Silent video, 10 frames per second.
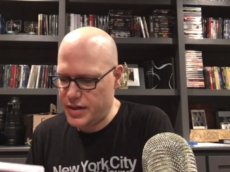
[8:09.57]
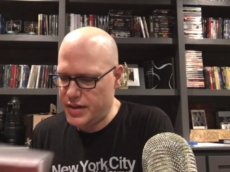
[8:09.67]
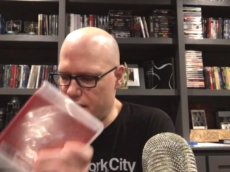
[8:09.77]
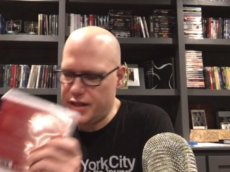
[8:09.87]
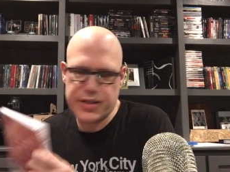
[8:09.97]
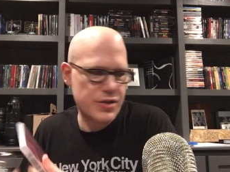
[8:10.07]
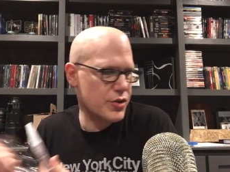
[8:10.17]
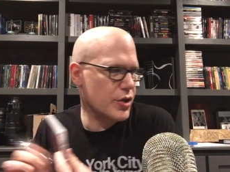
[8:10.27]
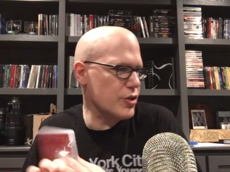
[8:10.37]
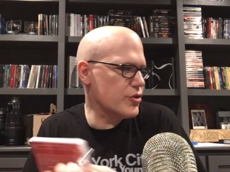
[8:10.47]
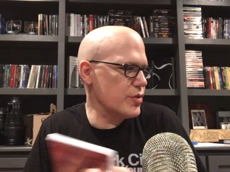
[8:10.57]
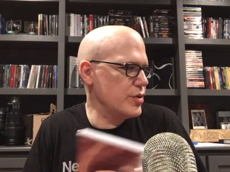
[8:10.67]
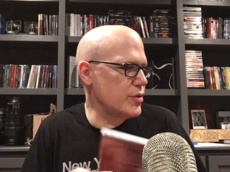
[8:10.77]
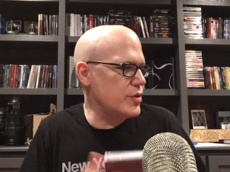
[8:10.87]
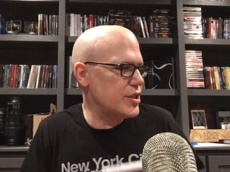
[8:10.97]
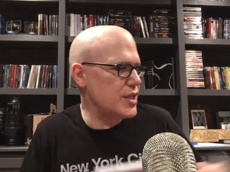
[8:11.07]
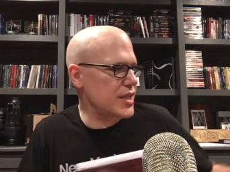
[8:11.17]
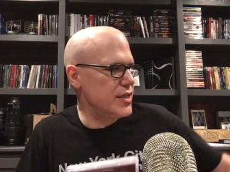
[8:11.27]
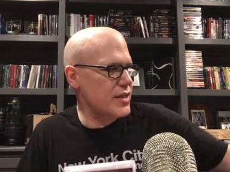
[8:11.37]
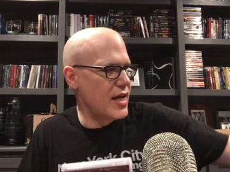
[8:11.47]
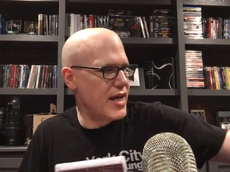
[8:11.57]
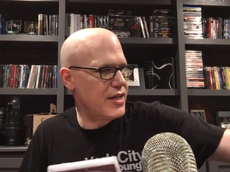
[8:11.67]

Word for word: uh, Sister Gertrude. She is a